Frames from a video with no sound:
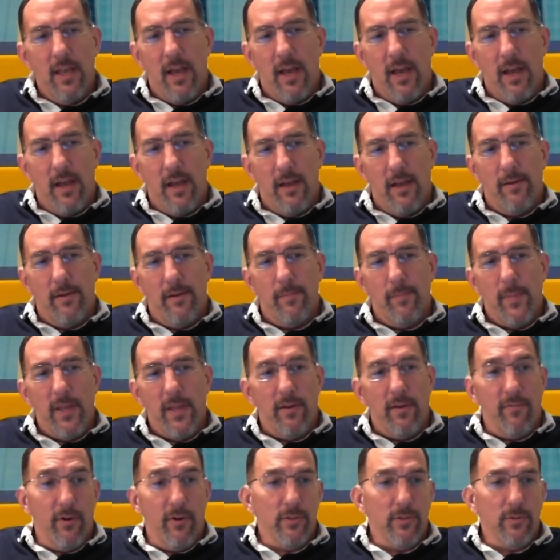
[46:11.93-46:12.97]

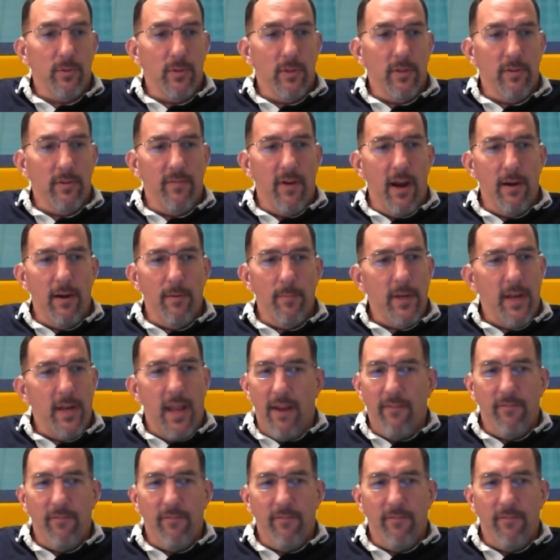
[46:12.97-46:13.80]
In a virtual environment,